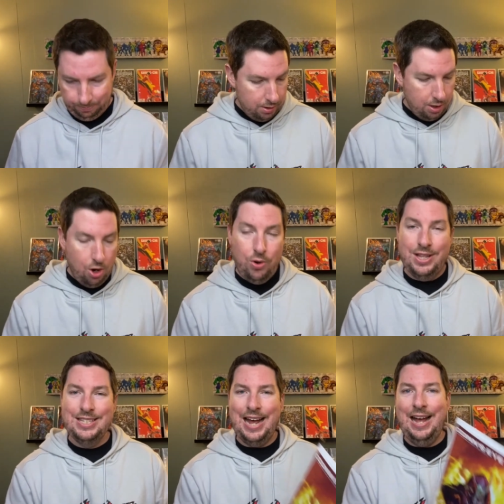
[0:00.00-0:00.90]

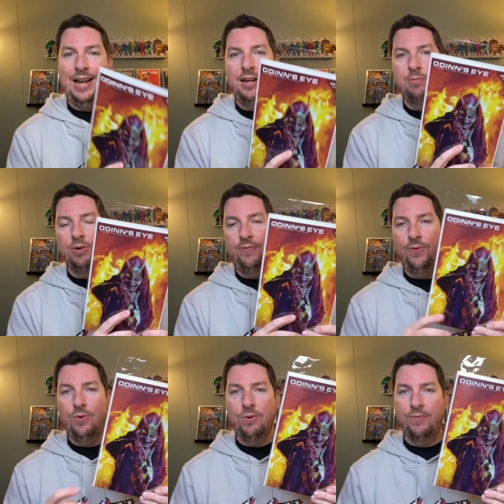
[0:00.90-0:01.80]
Odin's Eye number
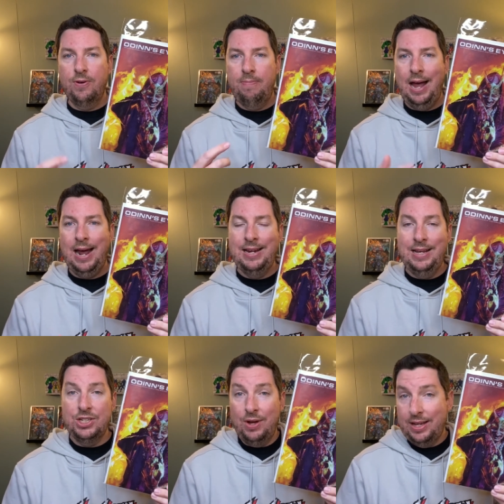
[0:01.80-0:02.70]
4 from Bad
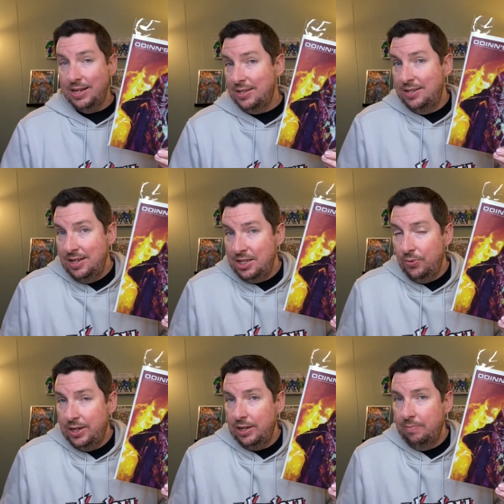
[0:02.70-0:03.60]
Idea. So I guess this is a
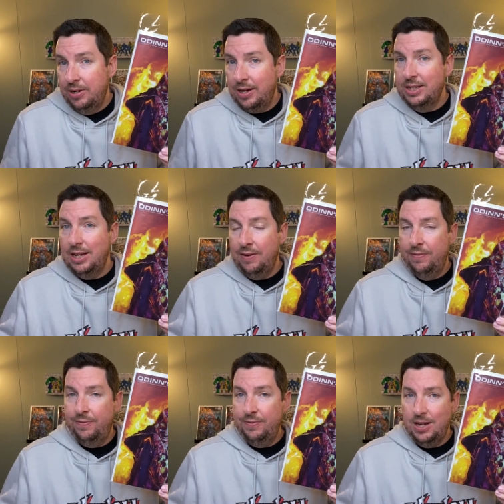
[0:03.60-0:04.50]
weekly book because
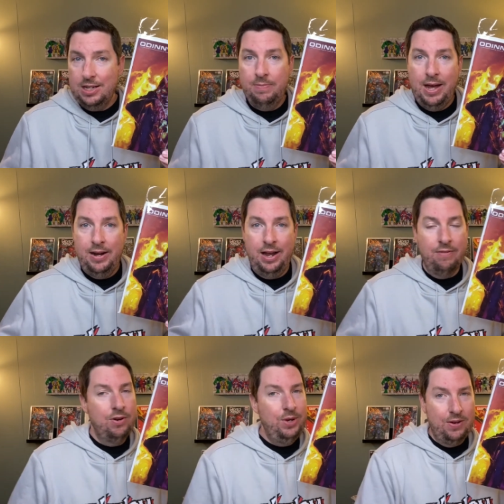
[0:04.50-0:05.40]
I've talked about it
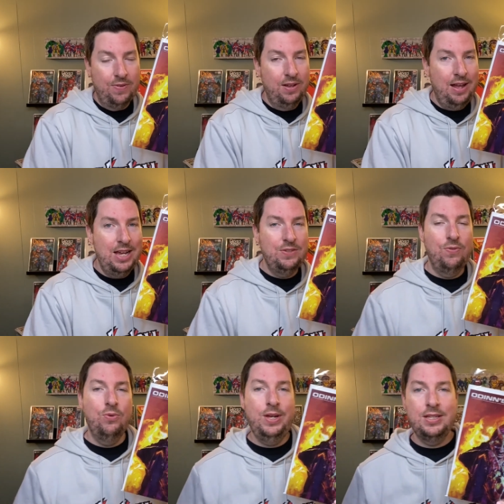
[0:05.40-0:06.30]
every week for the last
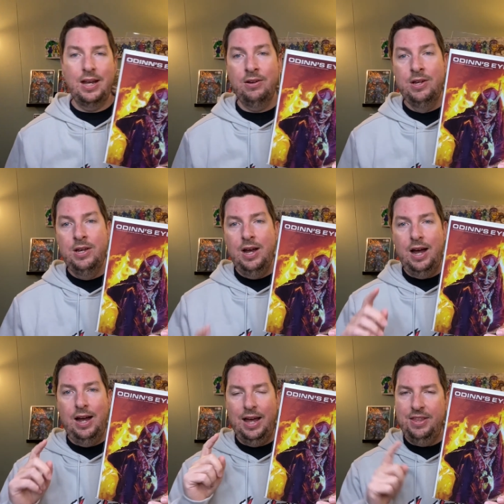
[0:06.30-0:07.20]
4 weeks now.
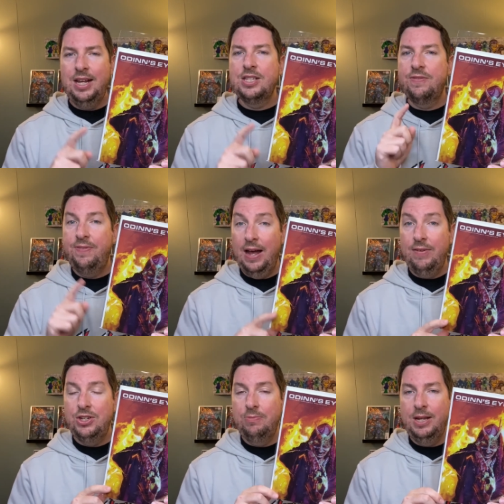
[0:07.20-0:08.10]
I think it's a
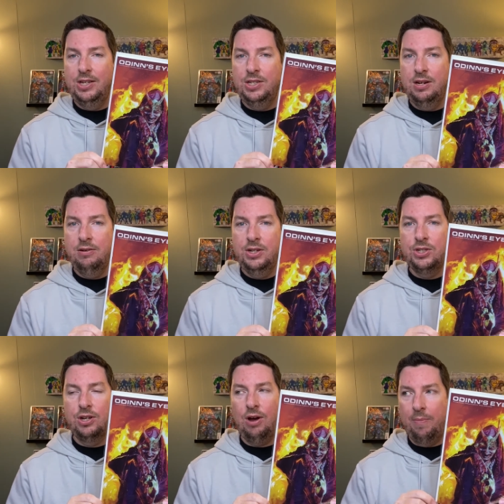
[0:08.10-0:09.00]
5-issue miniseries,
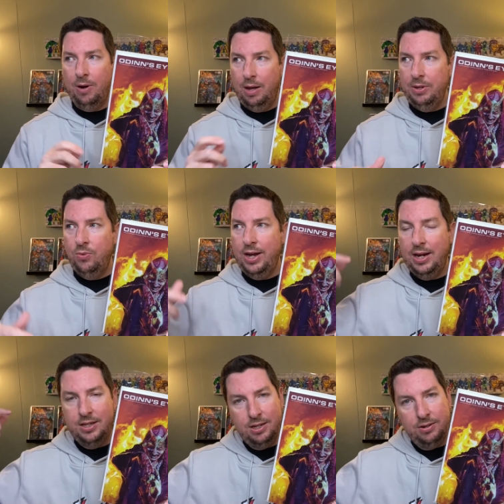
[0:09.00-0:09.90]
so I'll probably wait
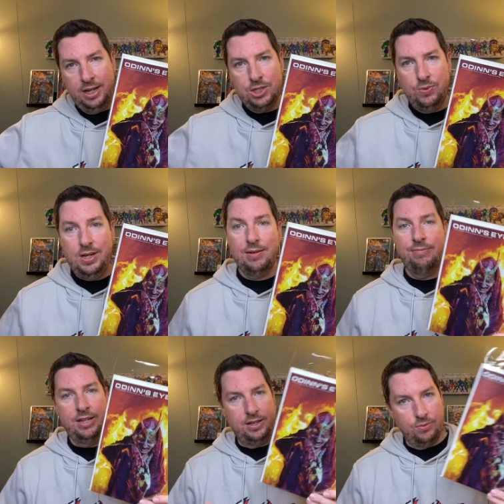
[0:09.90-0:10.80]
until next week
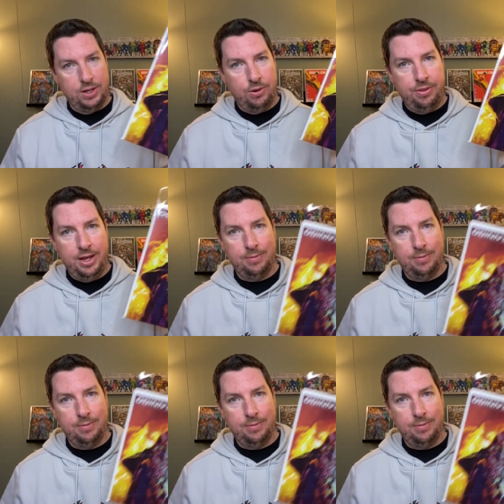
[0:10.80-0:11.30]
and then read the whole thing.